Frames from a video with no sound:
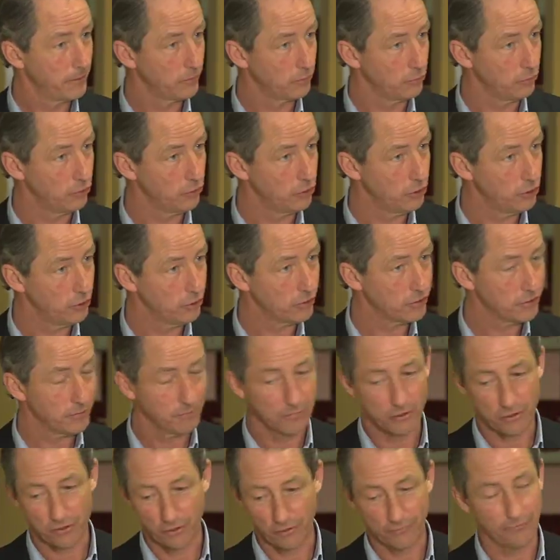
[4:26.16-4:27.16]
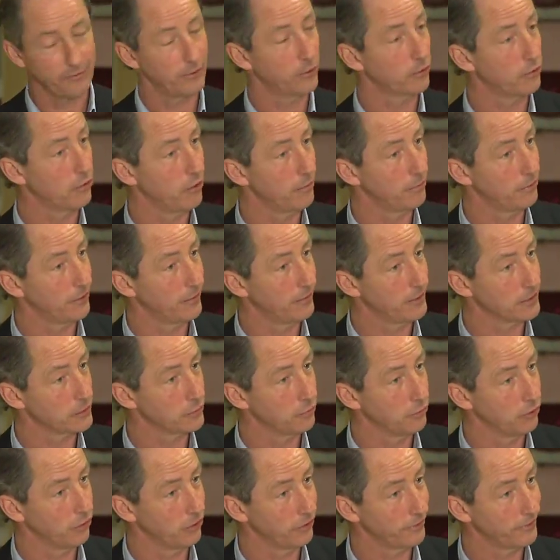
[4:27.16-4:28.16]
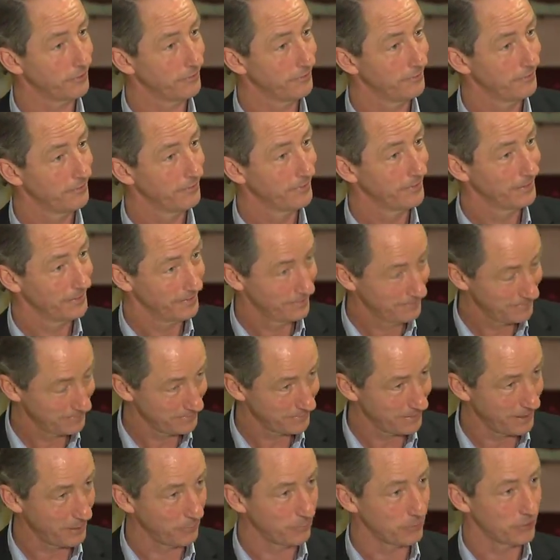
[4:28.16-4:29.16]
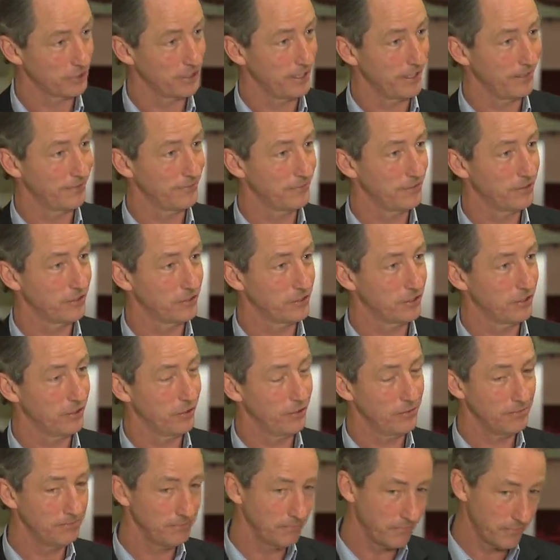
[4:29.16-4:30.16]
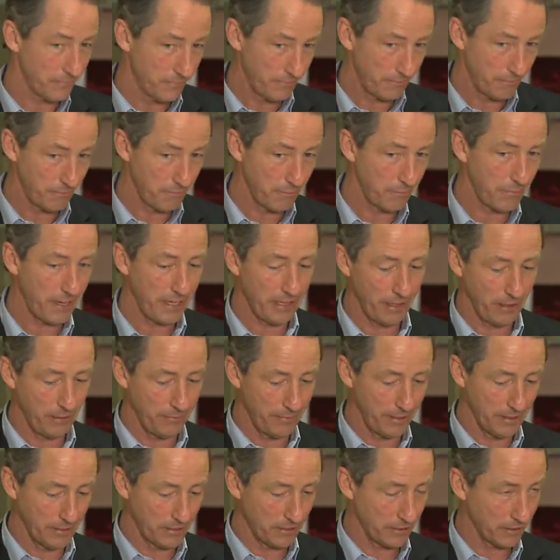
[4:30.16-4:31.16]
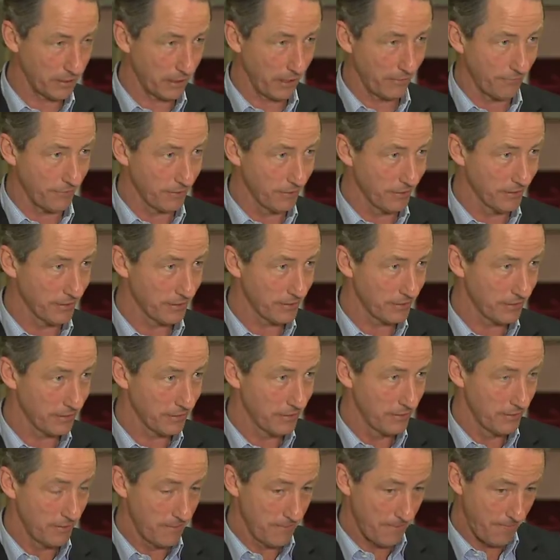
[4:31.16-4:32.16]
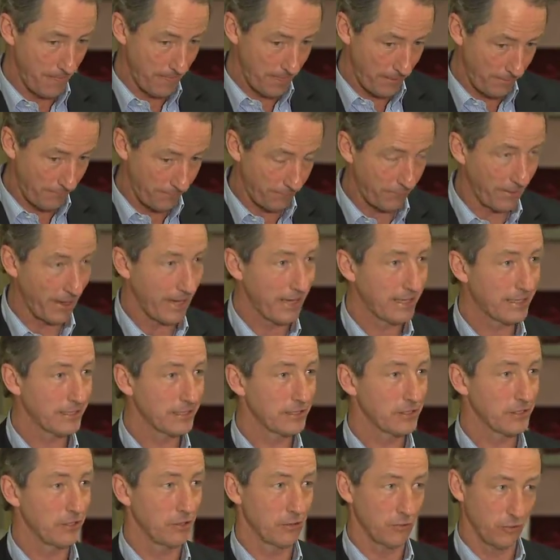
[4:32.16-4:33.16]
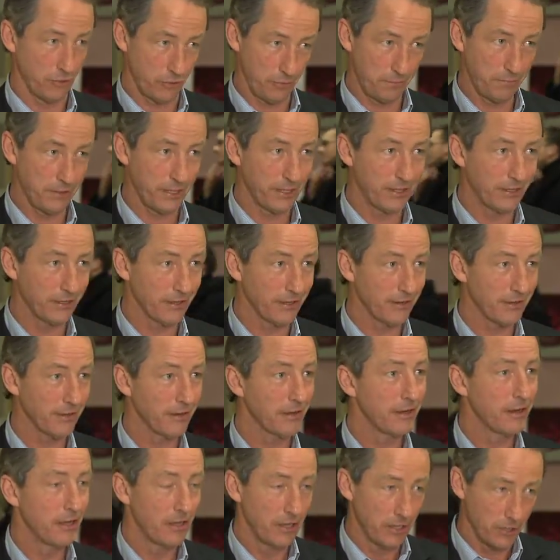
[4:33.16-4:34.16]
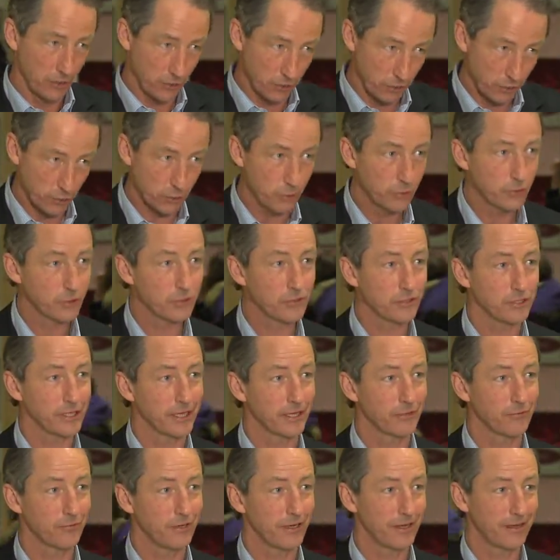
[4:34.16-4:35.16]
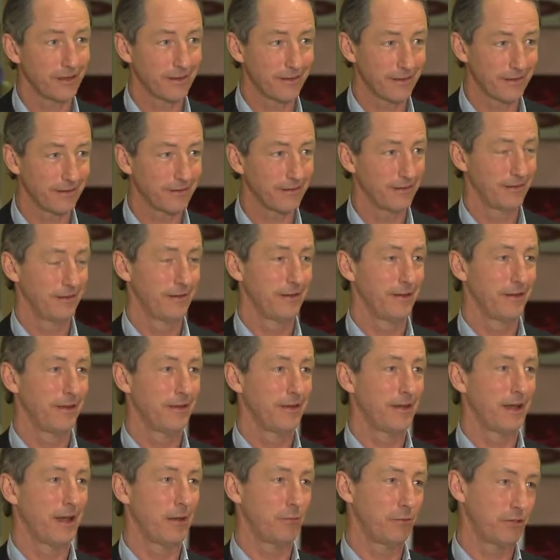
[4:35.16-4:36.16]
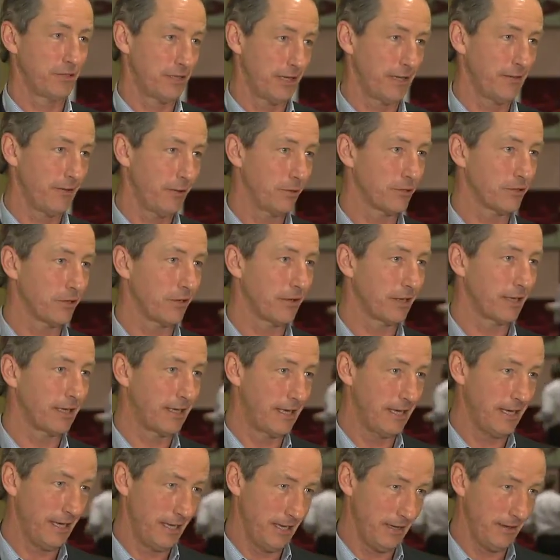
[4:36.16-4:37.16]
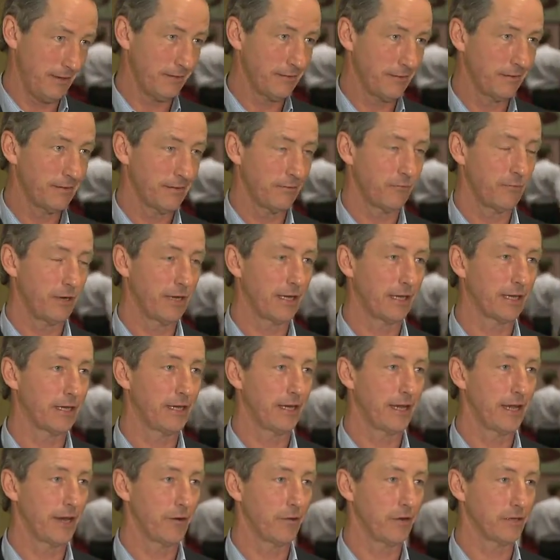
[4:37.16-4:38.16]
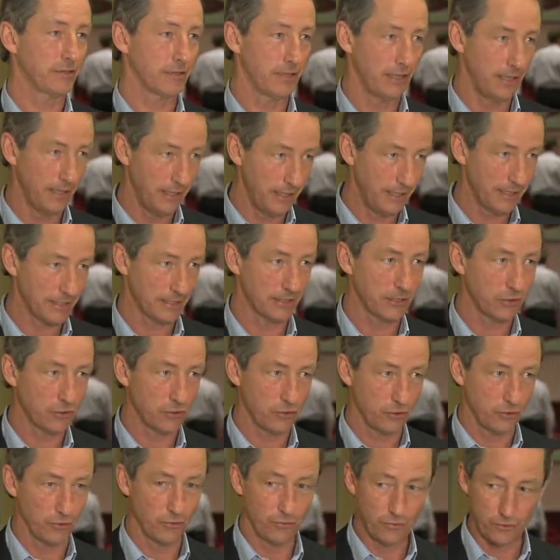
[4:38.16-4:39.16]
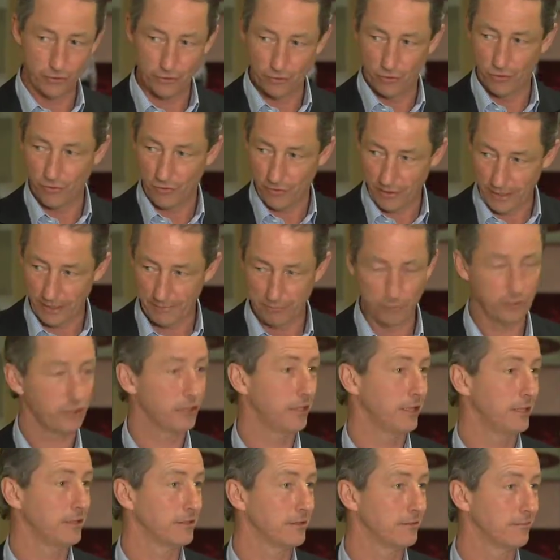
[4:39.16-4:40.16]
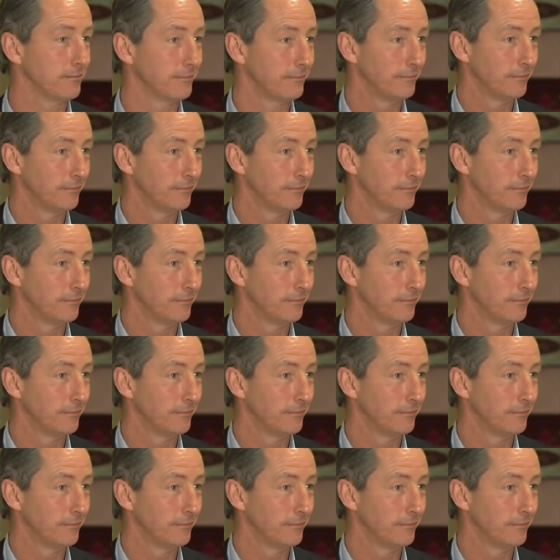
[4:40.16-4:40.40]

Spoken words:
to use, but not very common in this world, I would say. So main elements: governance, facts, not opinion, user-centric. I would say those are the key, really key areas, and listen to your employees.